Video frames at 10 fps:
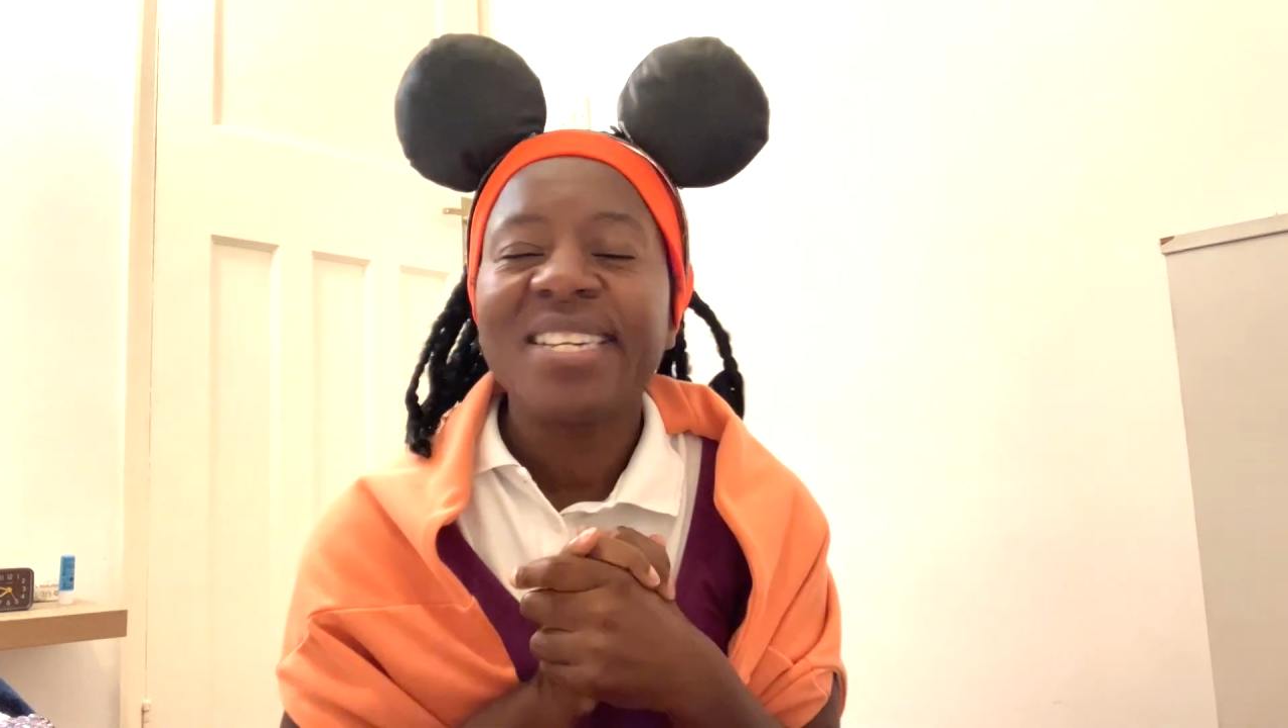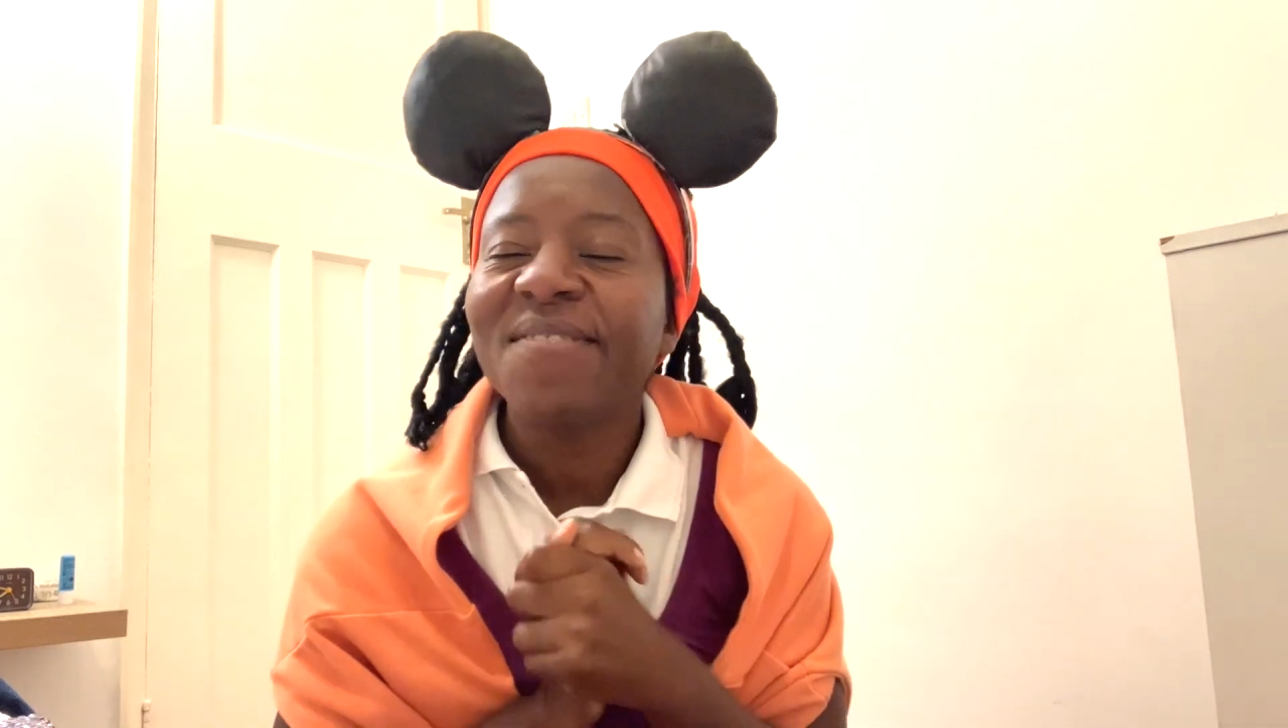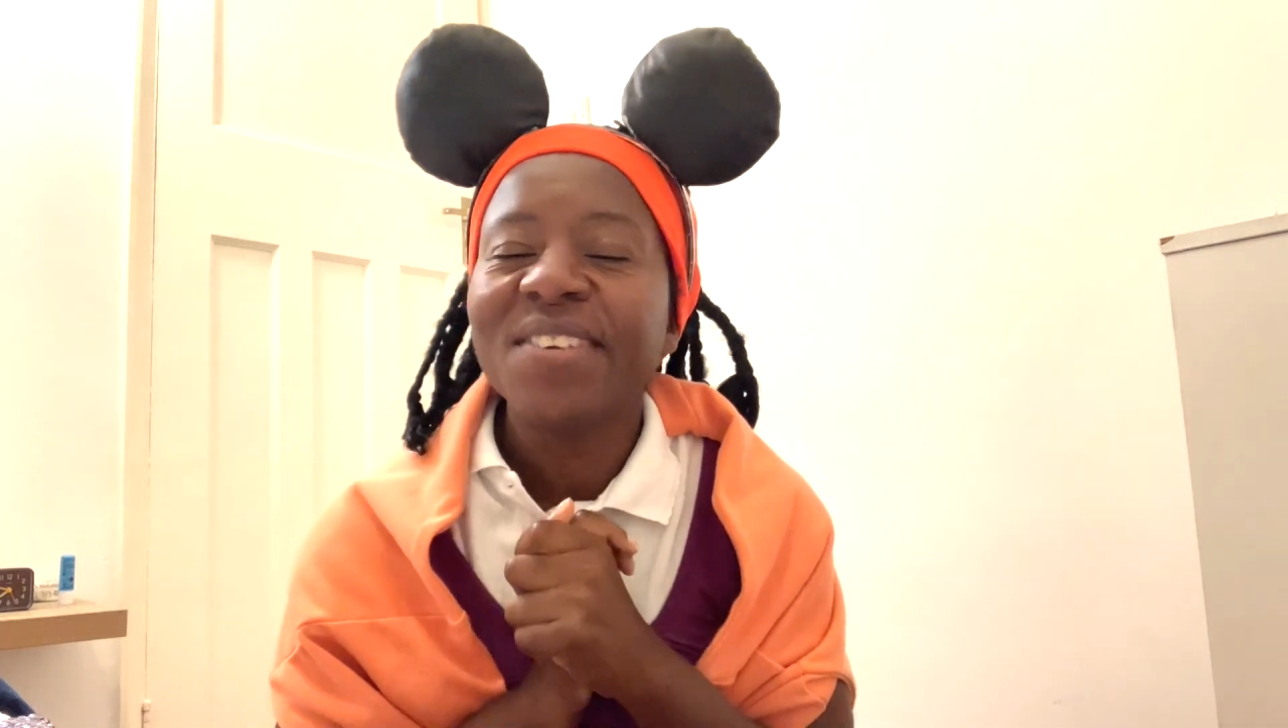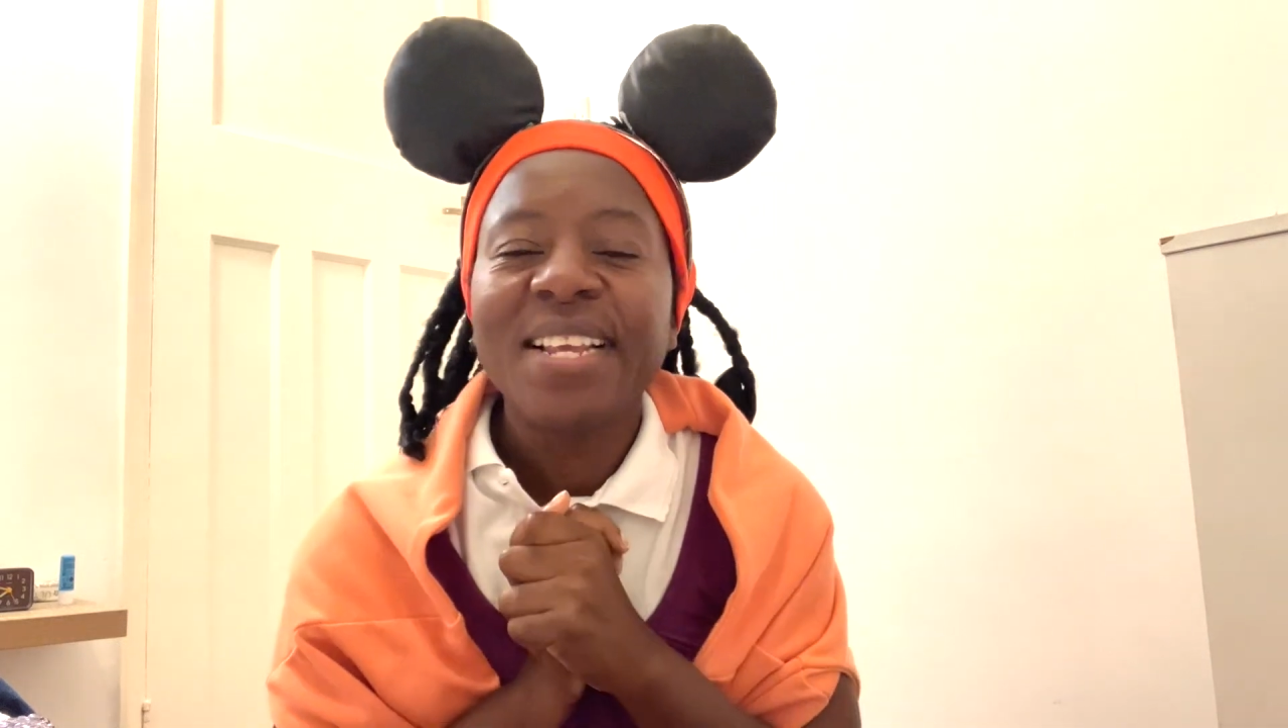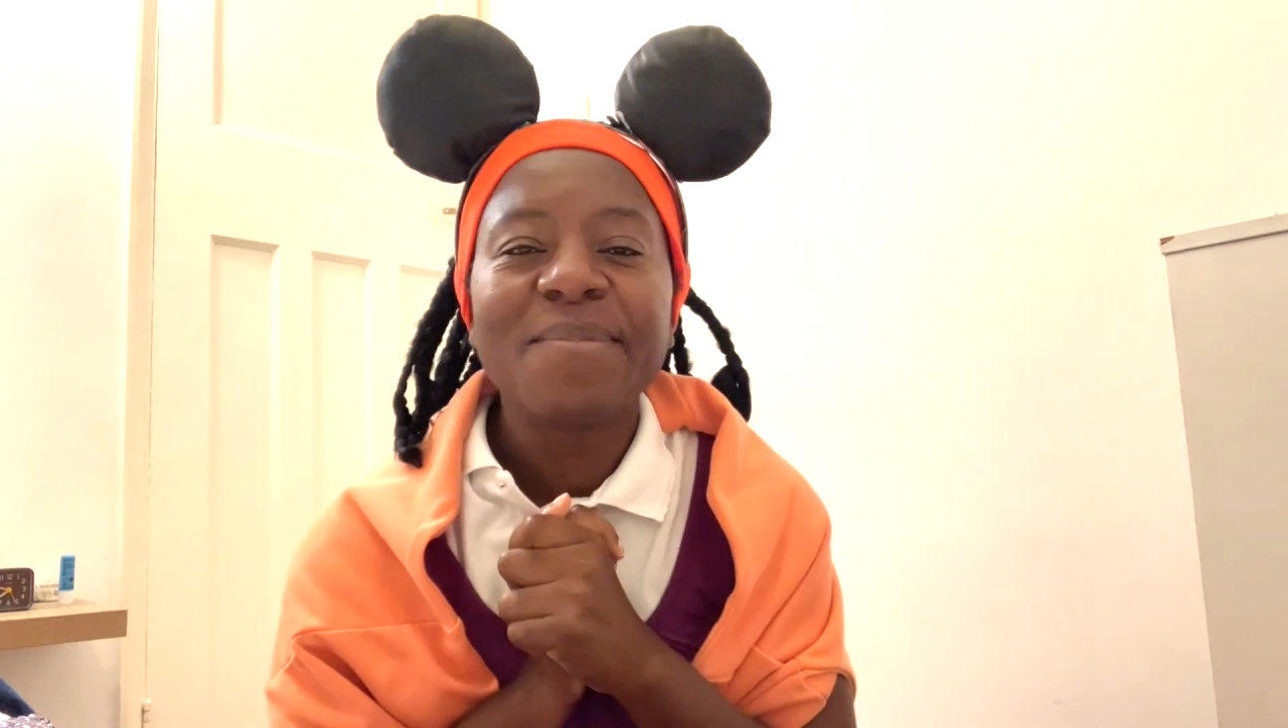
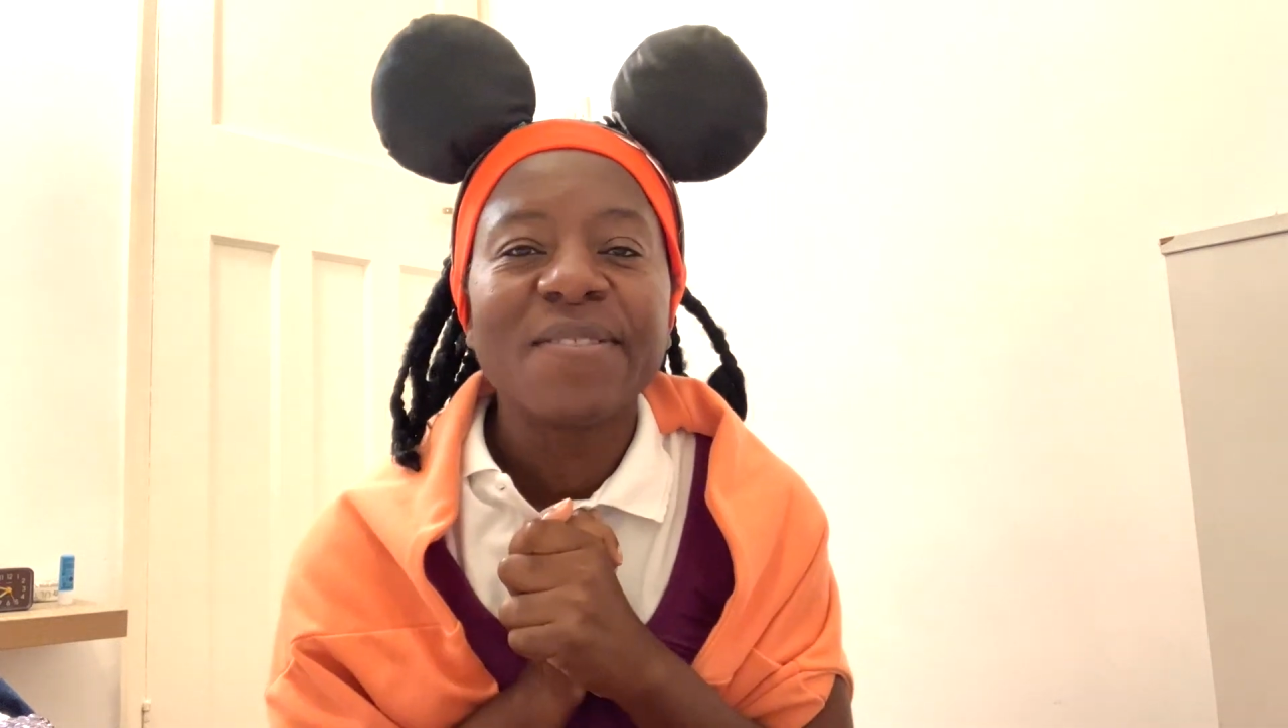different lengths